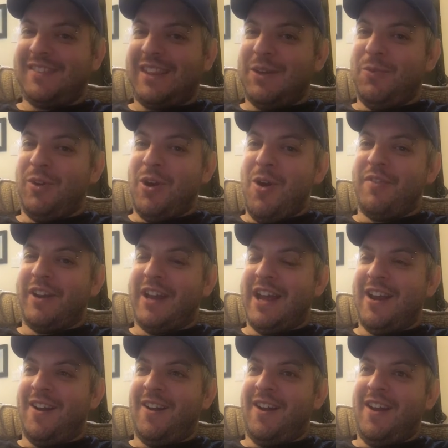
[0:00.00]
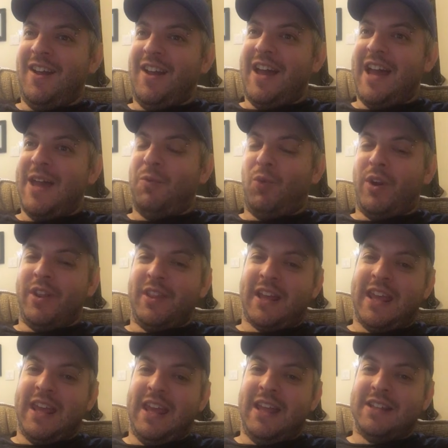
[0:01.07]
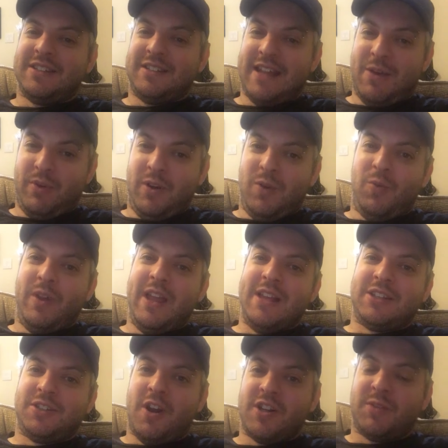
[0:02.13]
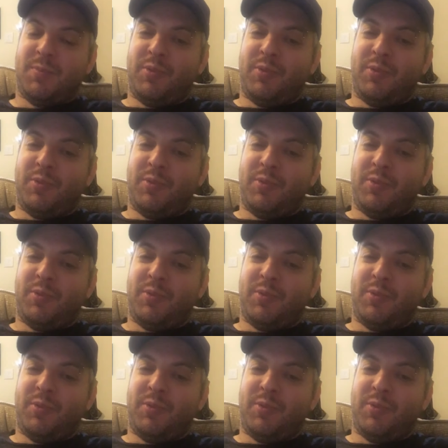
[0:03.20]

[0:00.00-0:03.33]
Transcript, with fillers: we're over there, and one of the kids that we were with starts